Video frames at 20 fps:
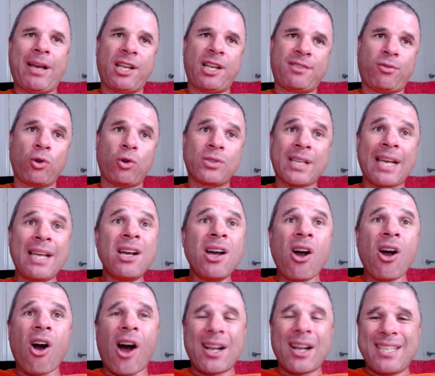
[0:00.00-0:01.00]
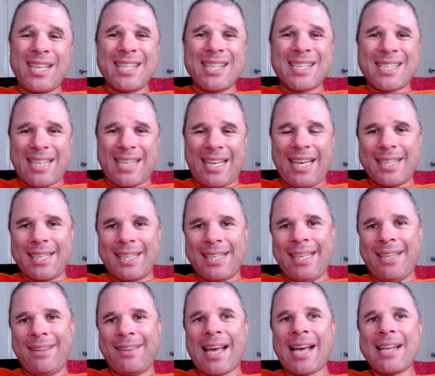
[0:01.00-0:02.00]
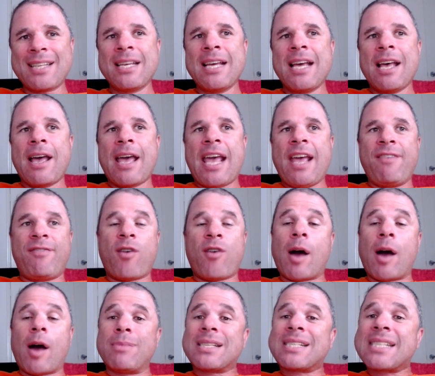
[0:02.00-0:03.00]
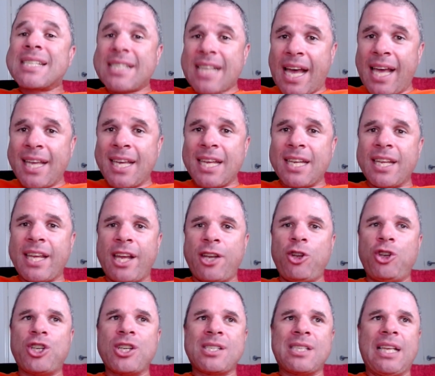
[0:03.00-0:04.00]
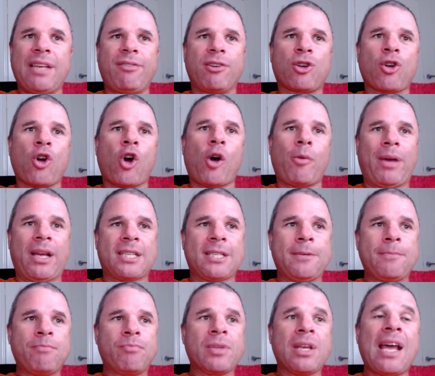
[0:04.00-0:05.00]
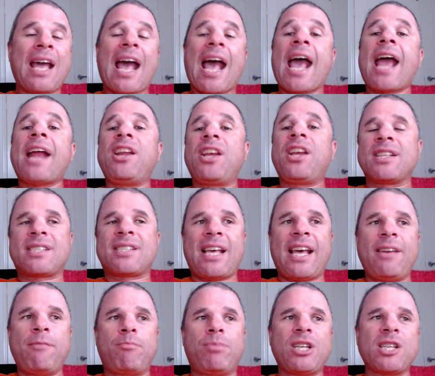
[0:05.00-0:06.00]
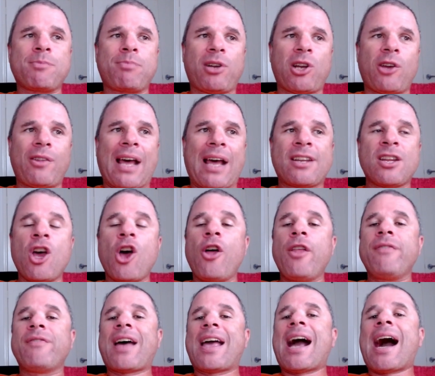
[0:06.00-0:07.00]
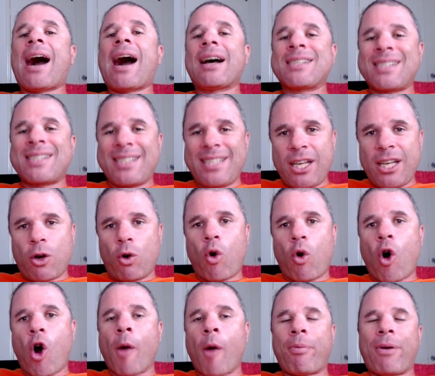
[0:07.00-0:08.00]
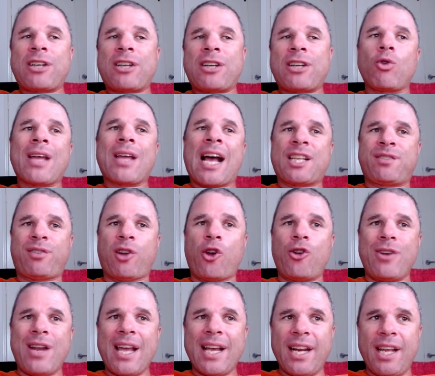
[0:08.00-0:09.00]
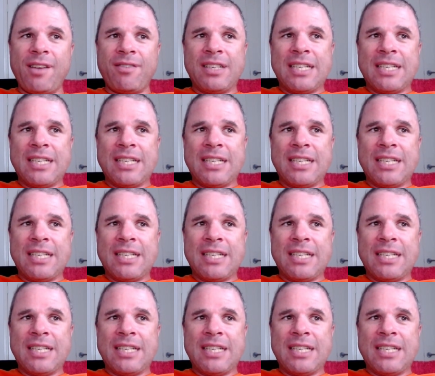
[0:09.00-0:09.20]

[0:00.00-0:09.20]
4C. I didn't see it in that. If I'm mistaken, can you just leave a comment? And you can see just below that, they are still operational cash flow negative